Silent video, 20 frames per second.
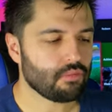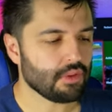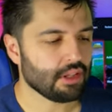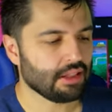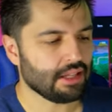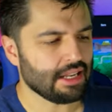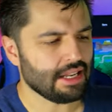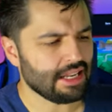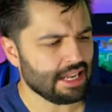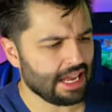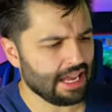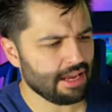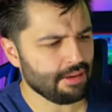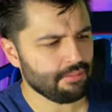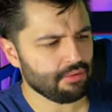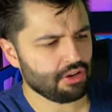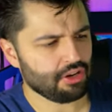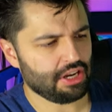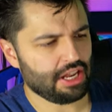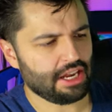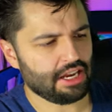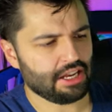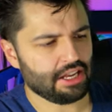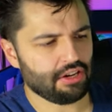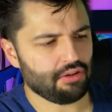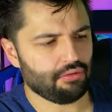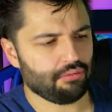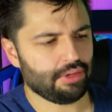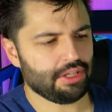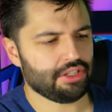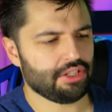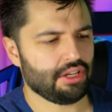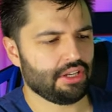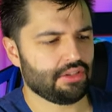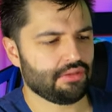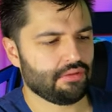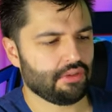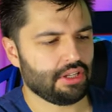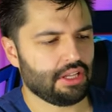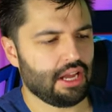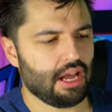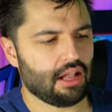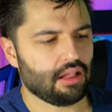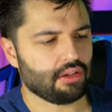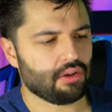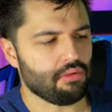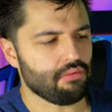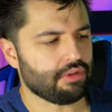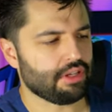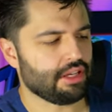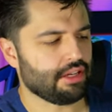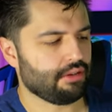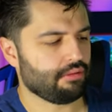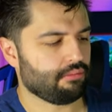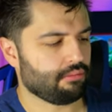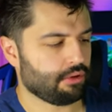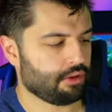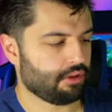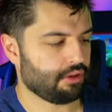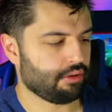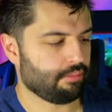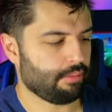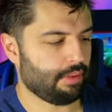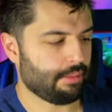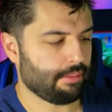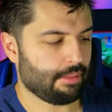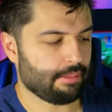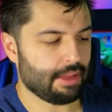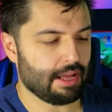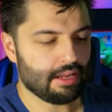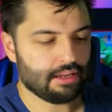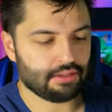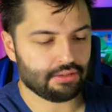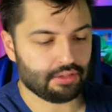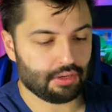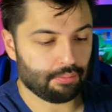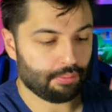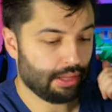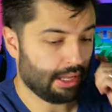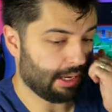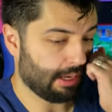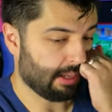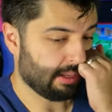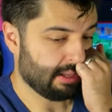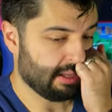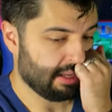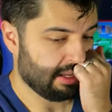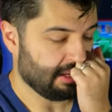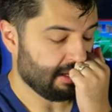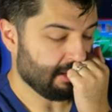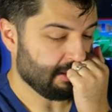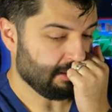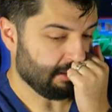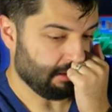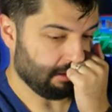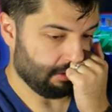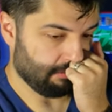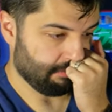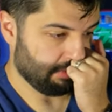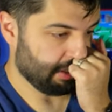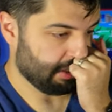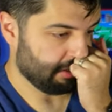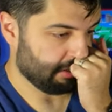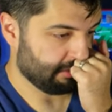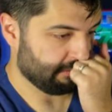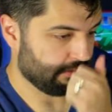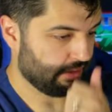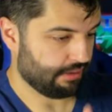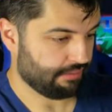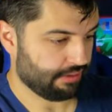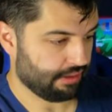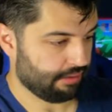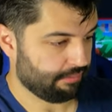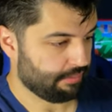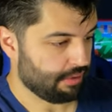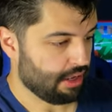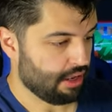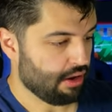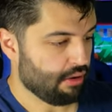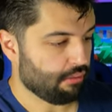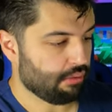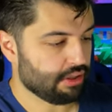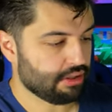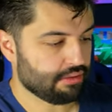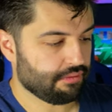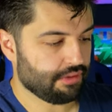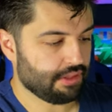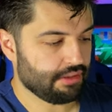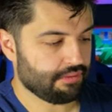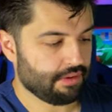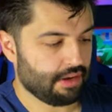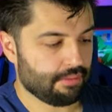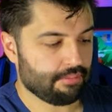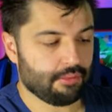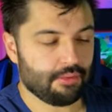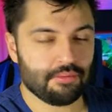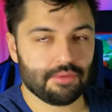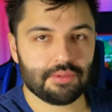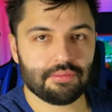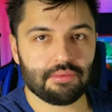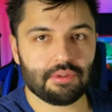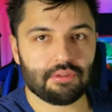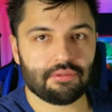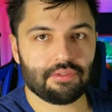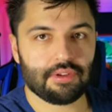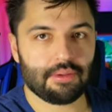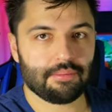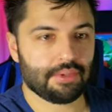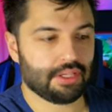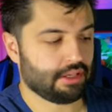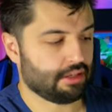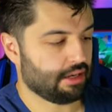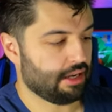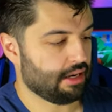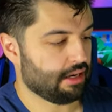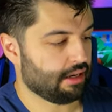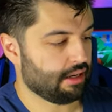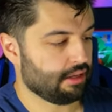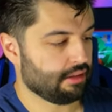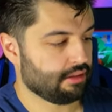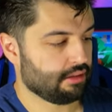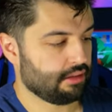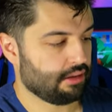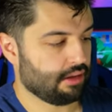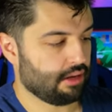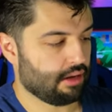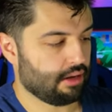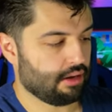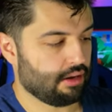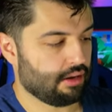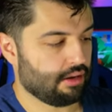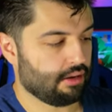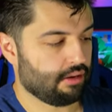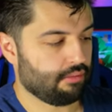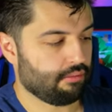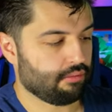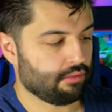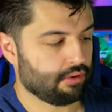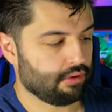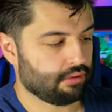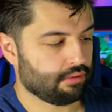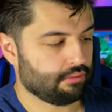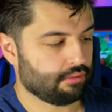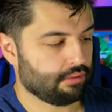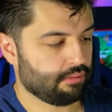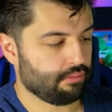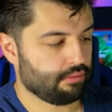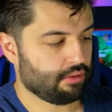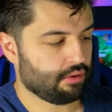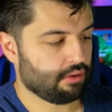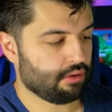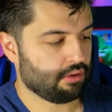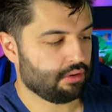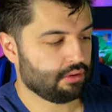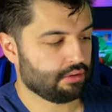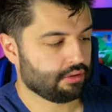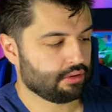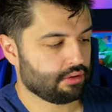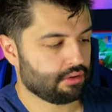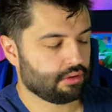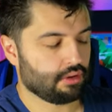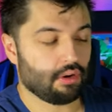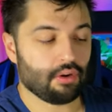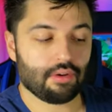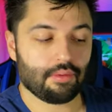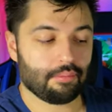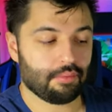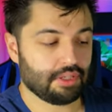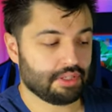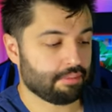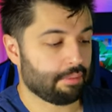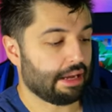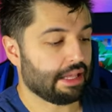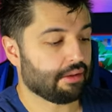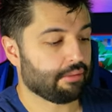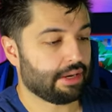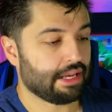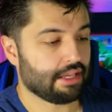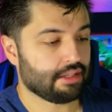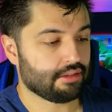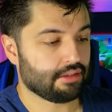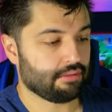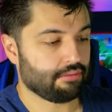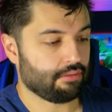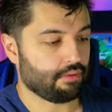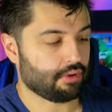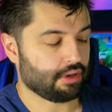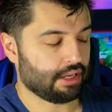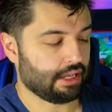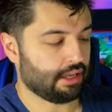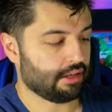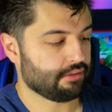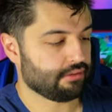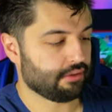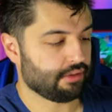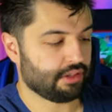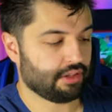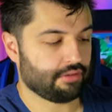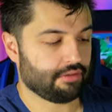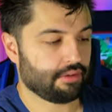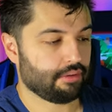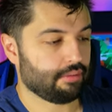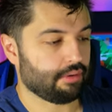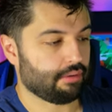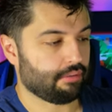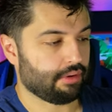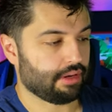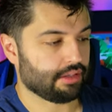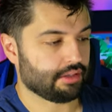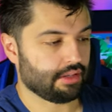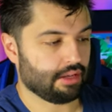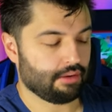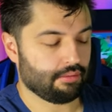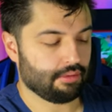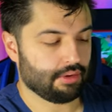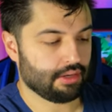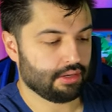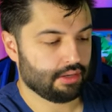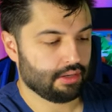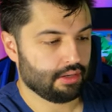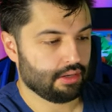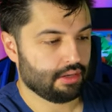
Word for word: The name Connecticut originates from the Algonquian word blah blah blah. Let's start playing. Oh man, it's five of them. Which of these five movies were filmed in Connecticut? Uh, World of the Worlds. Oh, which by the way, it's in 4K, so I definitely want to watch that one.